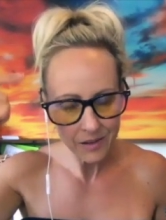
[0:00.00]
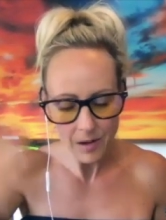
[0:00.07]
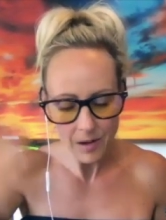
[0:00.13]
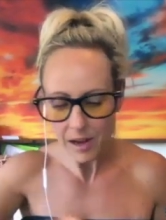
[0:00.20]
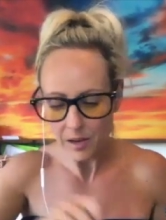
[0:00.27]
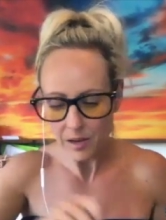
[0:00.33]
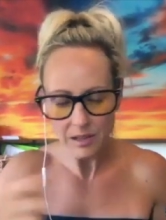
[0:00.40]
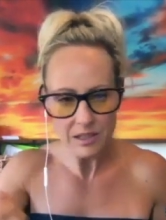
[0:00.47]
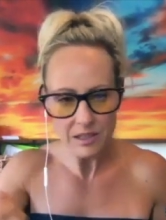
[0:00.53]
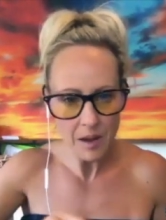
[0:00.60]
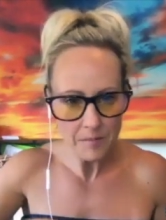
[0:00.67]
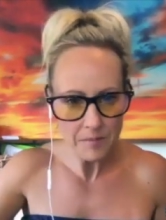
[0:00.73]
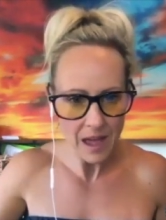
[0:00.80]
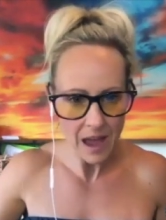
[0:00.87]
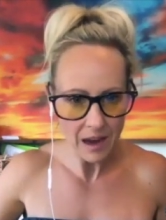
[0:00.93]
right, you can
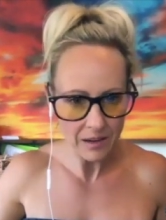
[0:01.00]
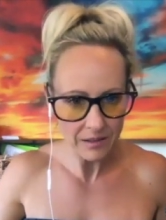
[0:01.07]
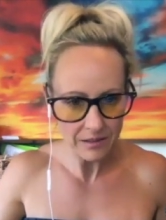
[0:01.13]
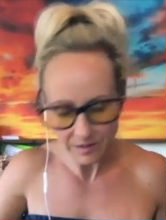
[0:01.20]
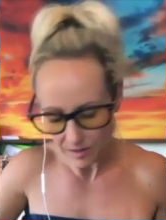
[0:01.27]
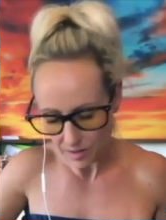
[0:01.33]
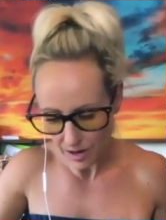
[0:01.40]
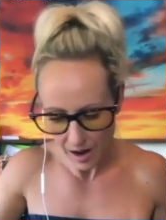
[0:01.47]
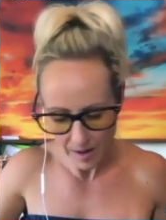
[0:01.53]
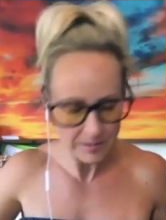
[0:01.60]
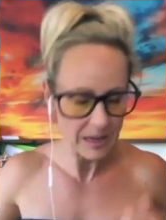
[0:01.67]
dump that crap